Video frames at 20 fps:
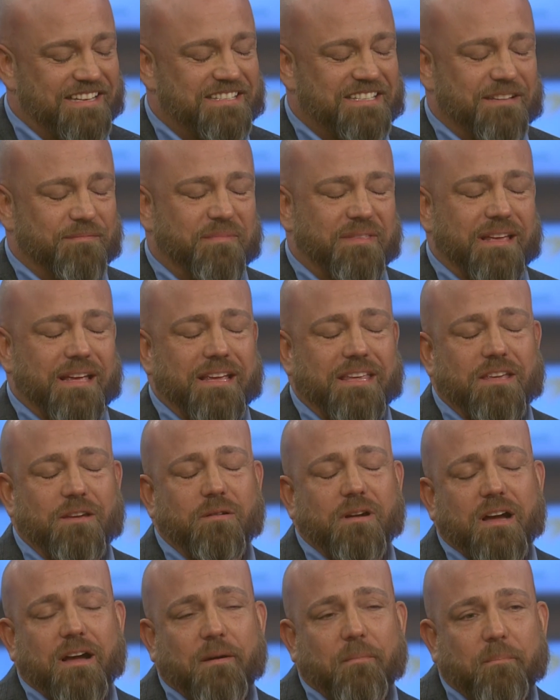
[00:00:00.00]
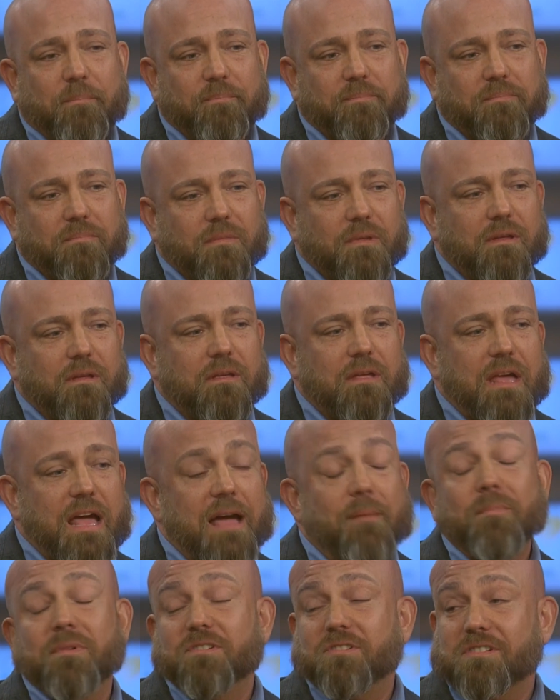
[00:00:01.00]
Tim. Thank you.
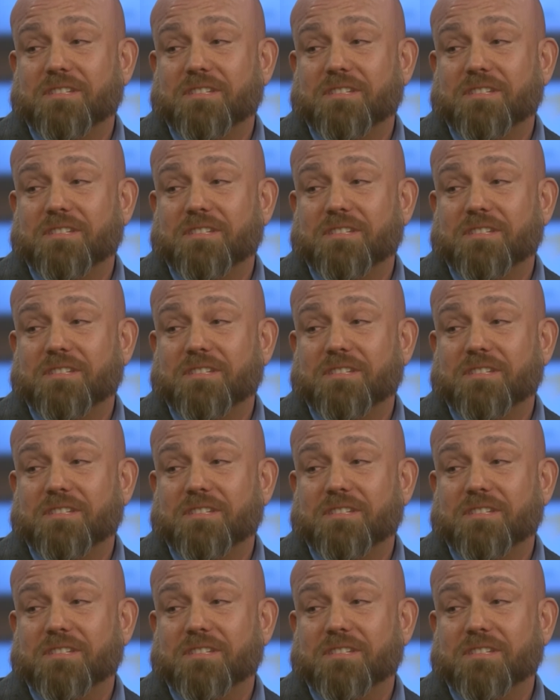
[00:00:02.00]
I'm